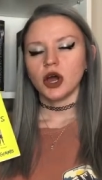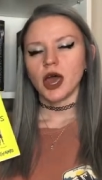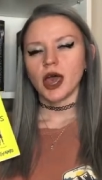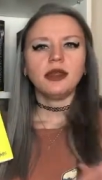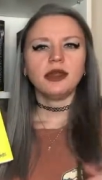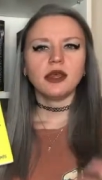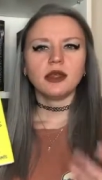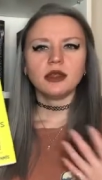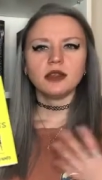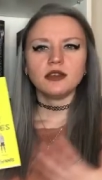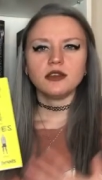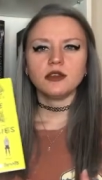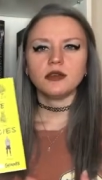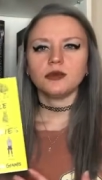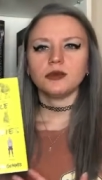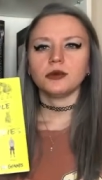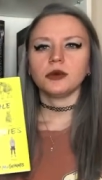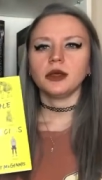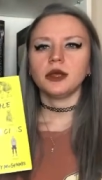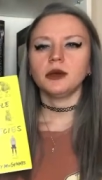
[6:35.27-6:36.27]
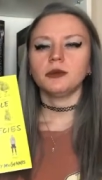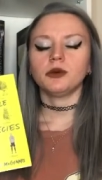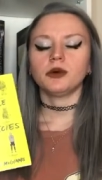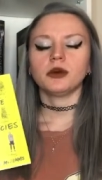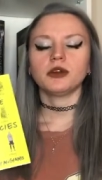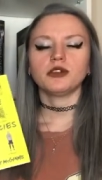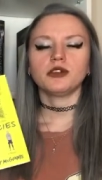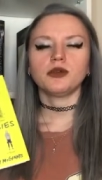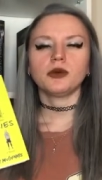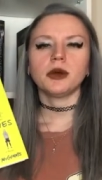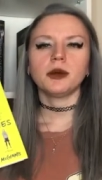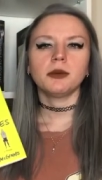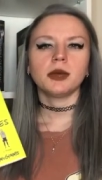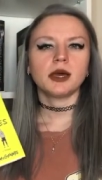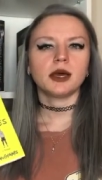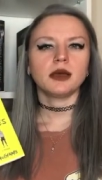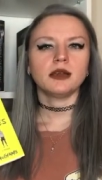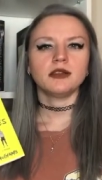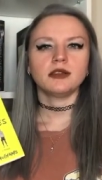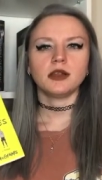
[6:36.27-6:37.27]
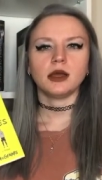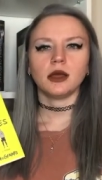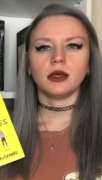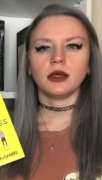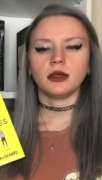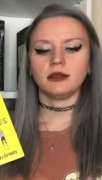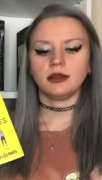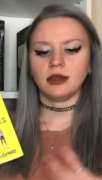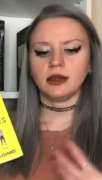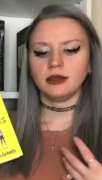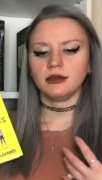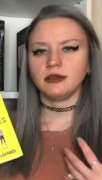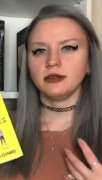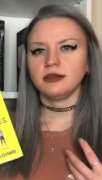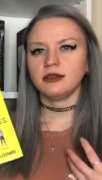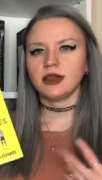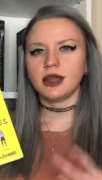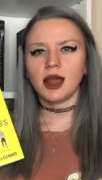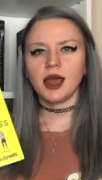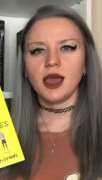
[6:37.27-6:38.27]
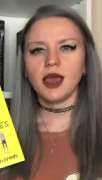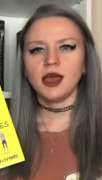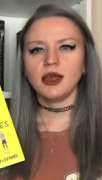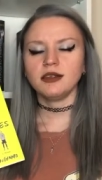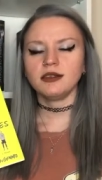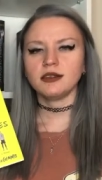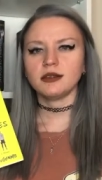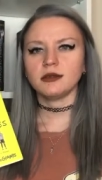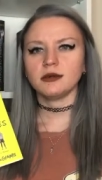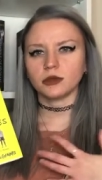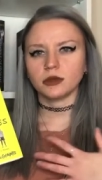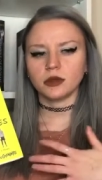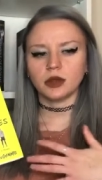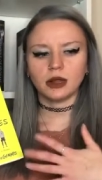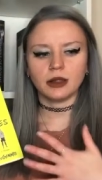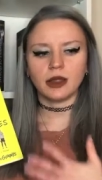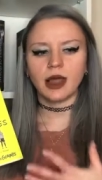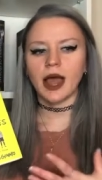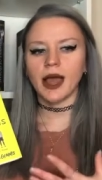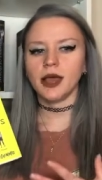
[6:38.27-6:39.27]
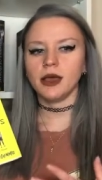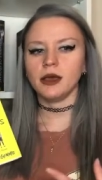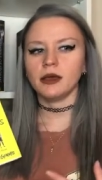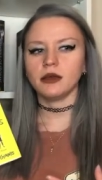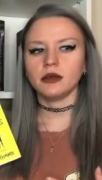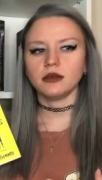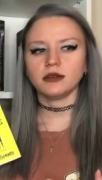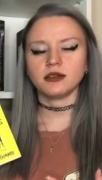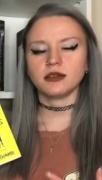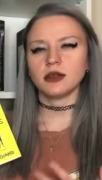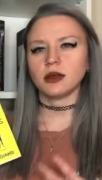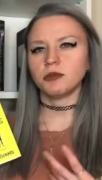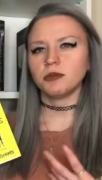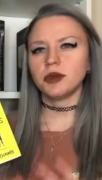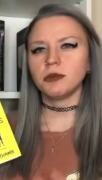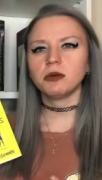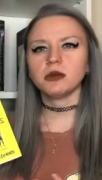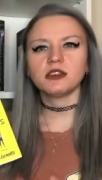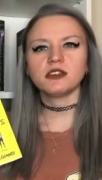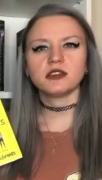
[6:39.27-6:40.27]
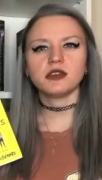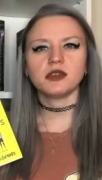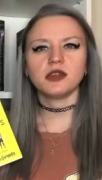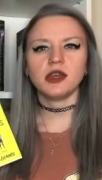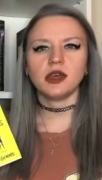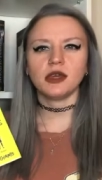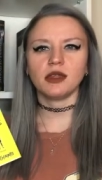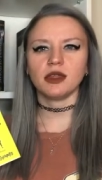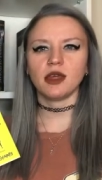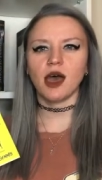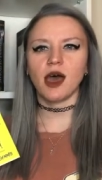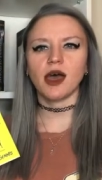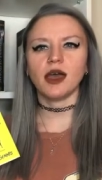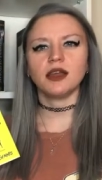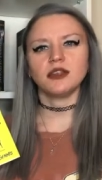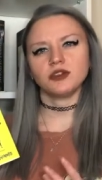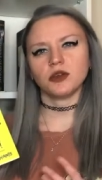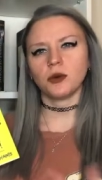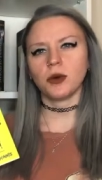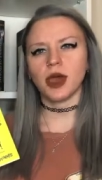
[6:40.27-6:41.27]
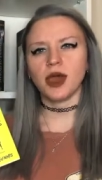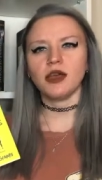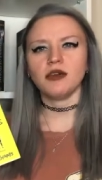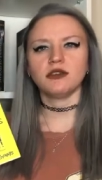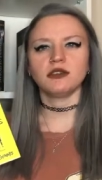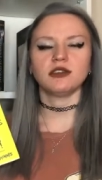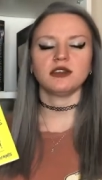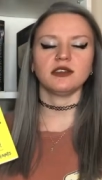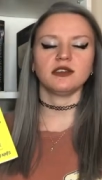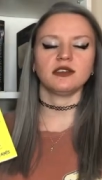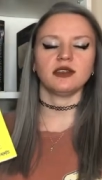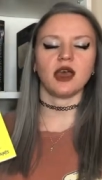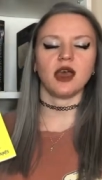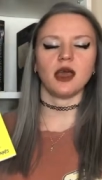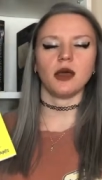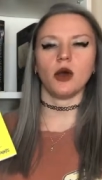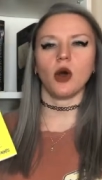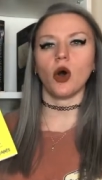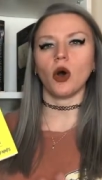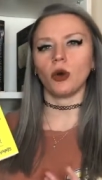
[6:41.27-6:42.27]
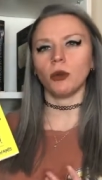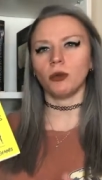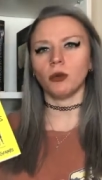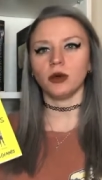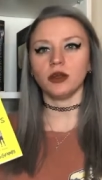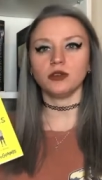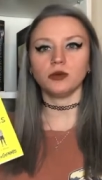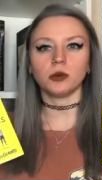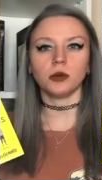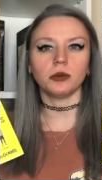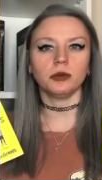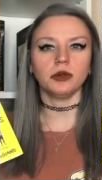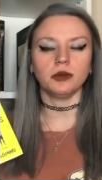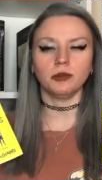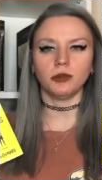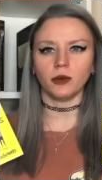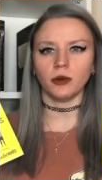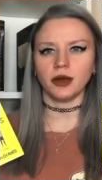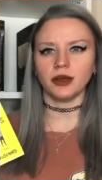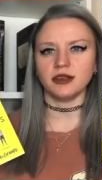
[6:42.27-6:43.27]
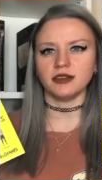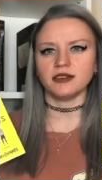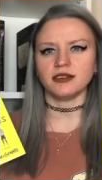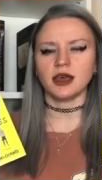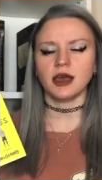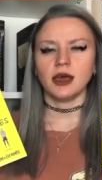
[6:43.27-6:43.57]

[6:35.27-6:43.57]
I think this is a really important story because in today's like some people still think that it's okay to say oh boys will be boys